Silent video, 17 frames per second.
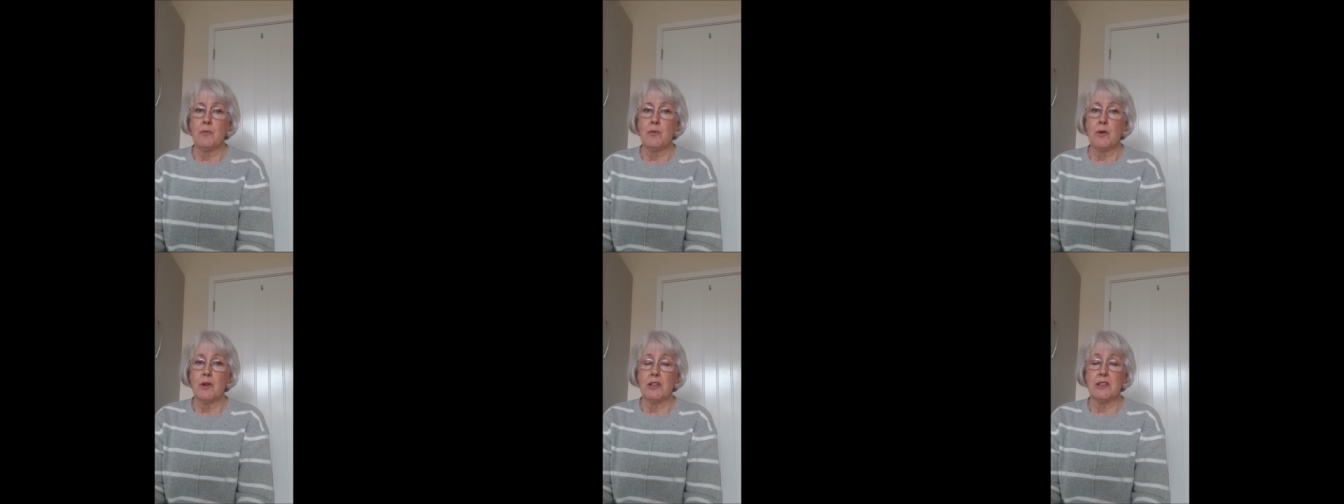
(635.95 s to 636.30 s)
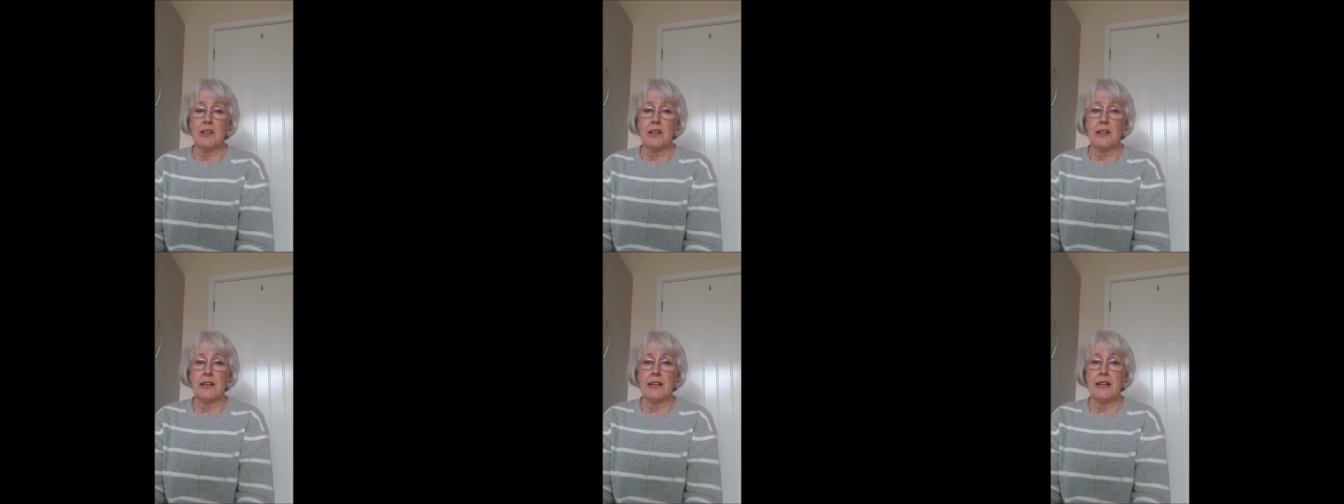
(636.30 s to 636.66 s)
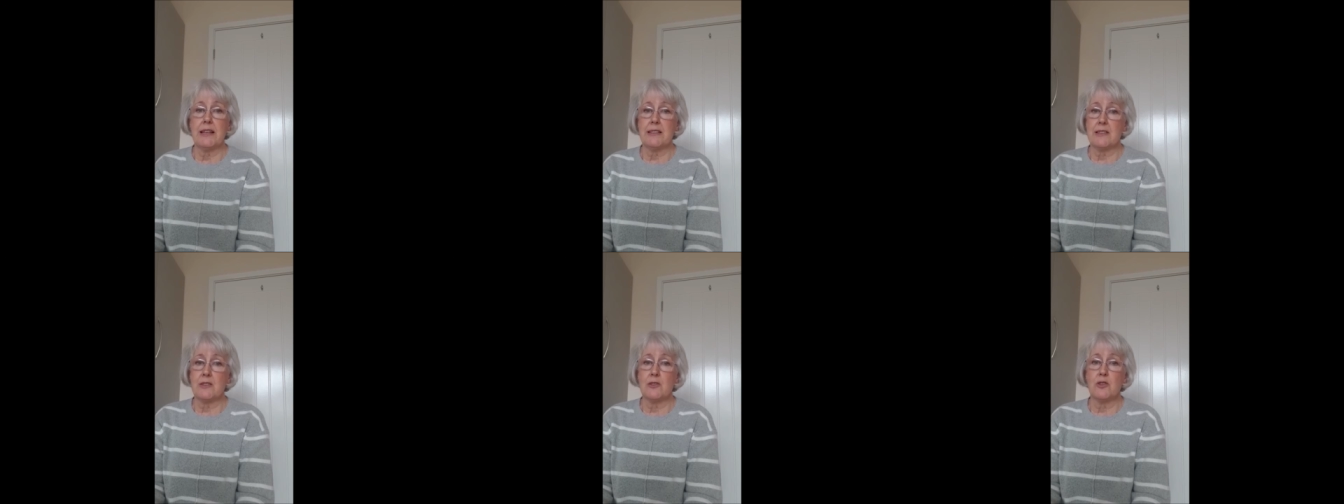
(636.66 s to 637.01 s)
But
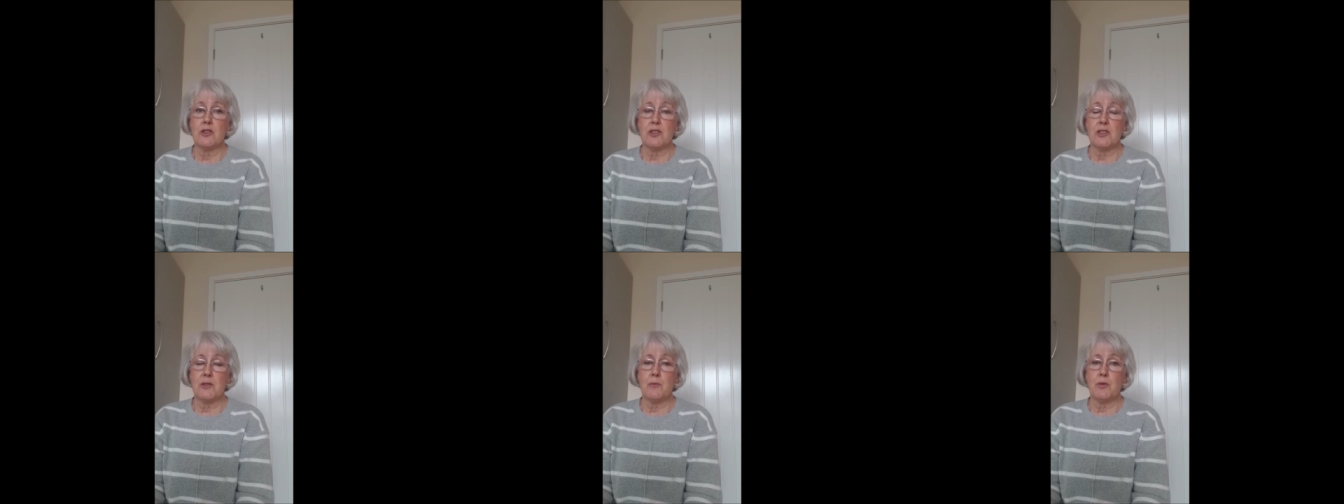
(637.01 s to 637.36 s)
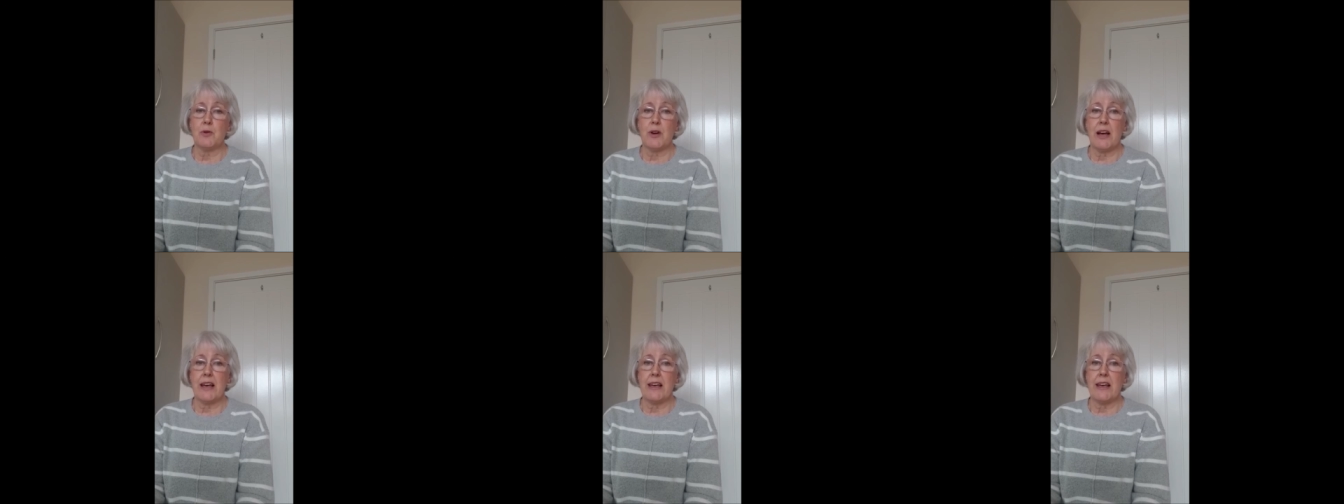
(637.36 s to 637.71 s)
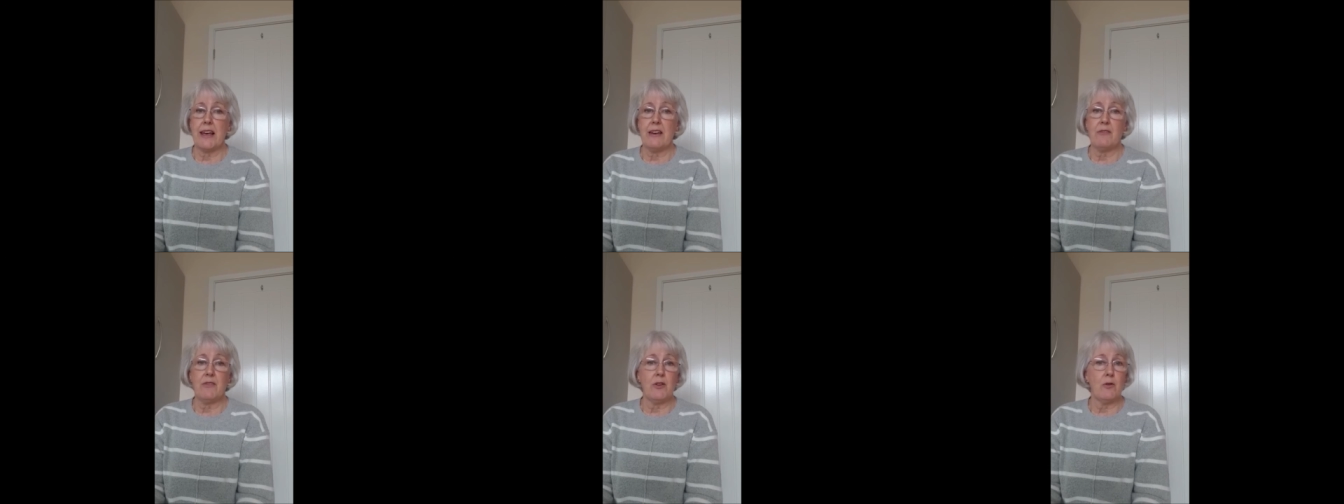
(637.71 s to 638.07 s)
it's good to pray
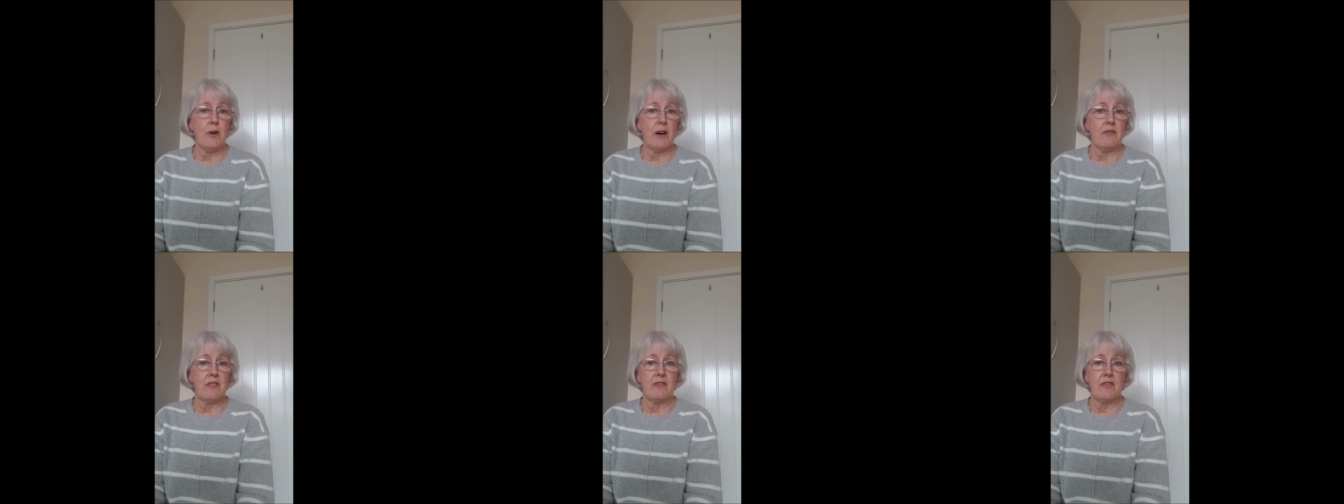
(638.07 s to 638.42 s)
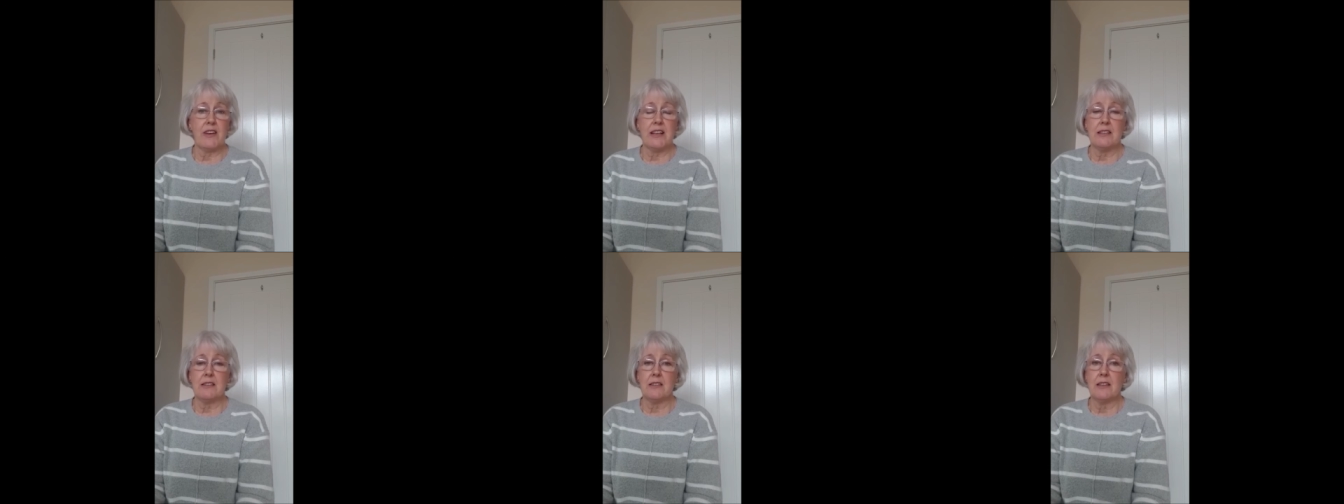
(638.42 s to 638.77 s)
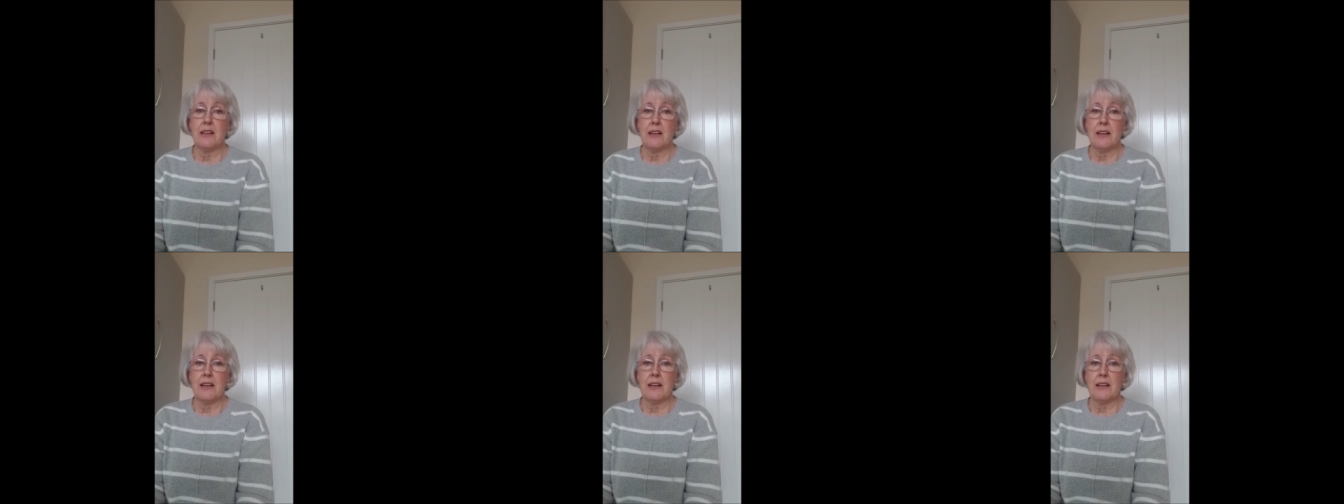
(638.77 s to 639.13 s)
if you ever feel
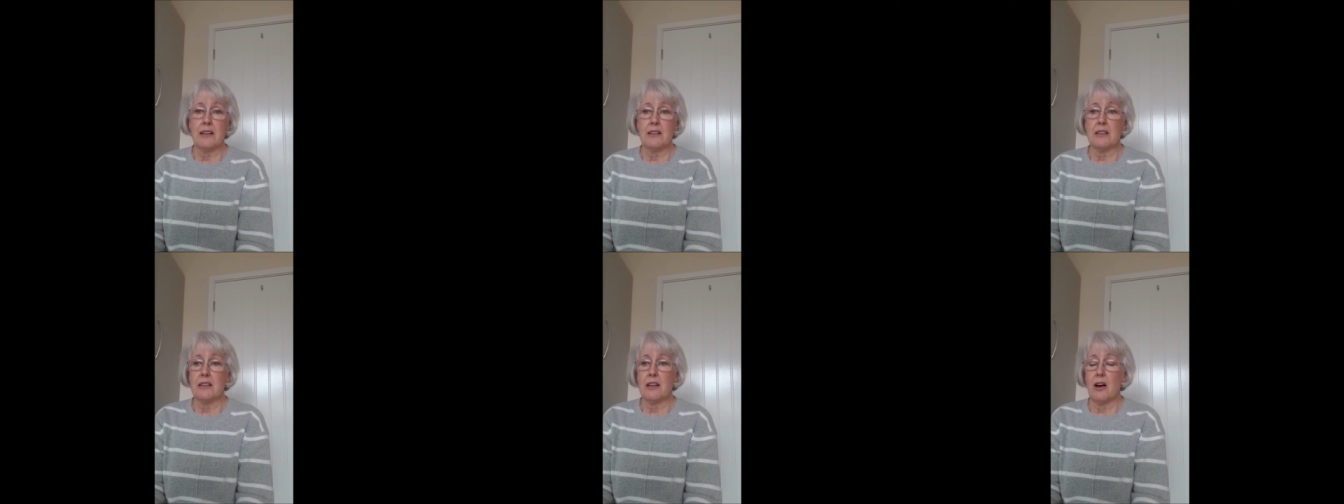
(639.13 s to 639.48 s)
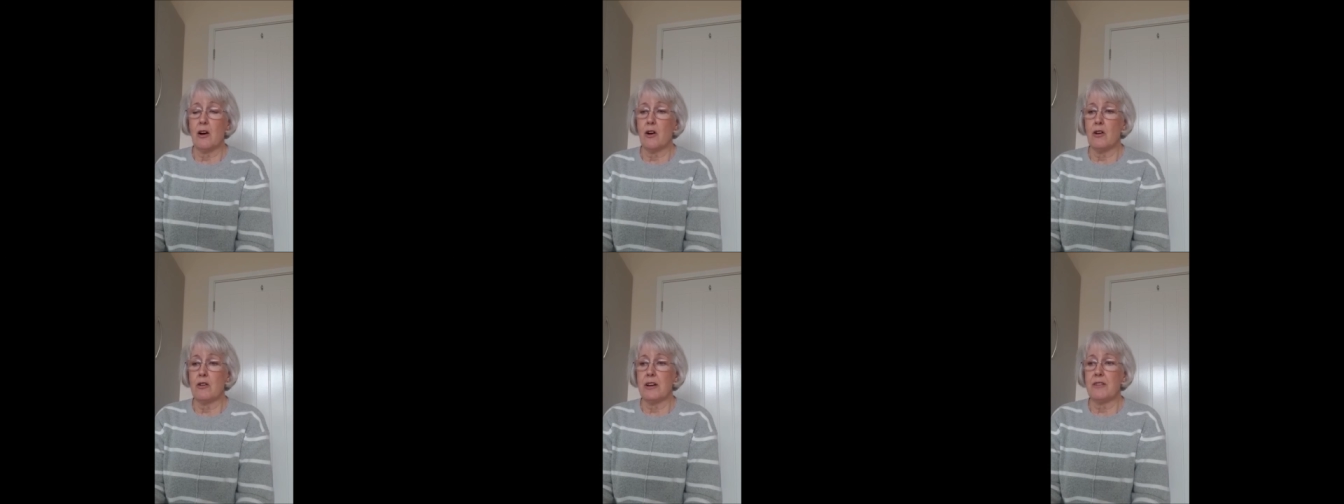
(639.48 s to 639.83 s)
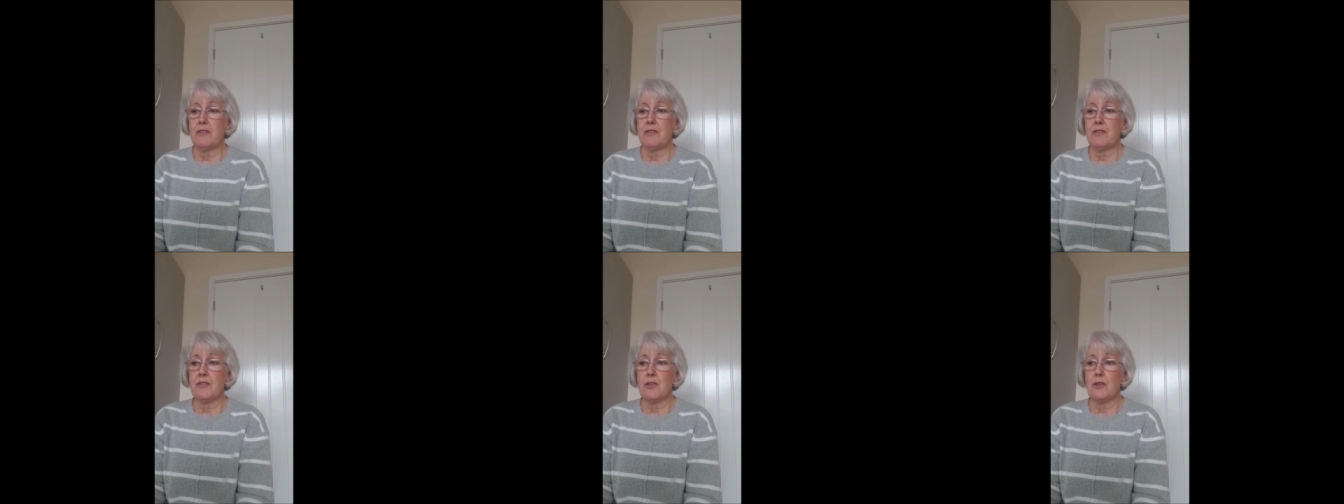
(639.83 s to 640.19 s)
ill or
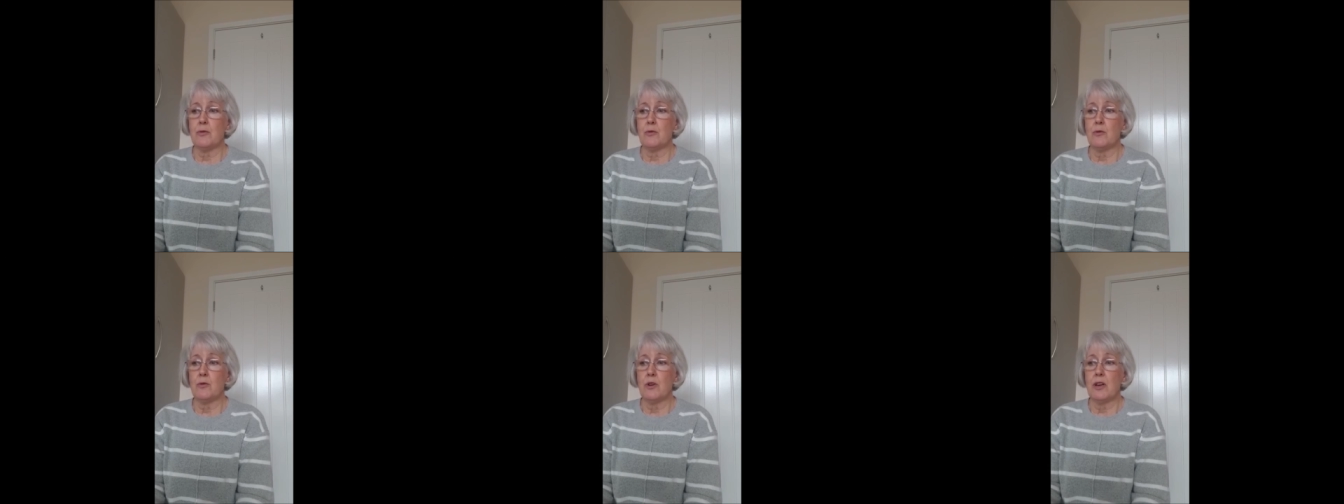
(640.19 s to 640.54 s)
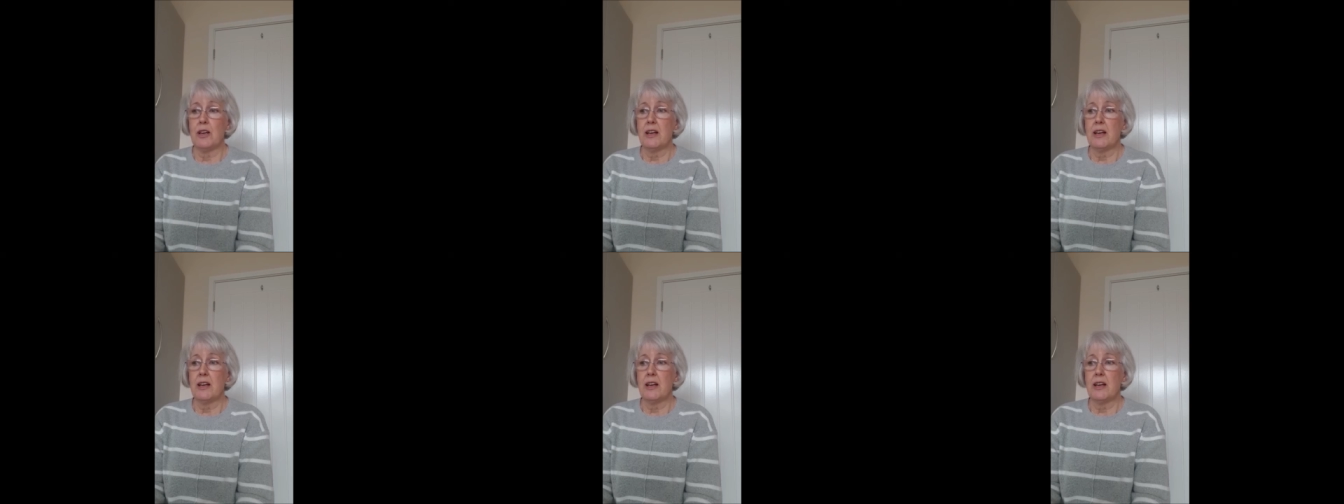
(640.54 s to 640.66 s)
if you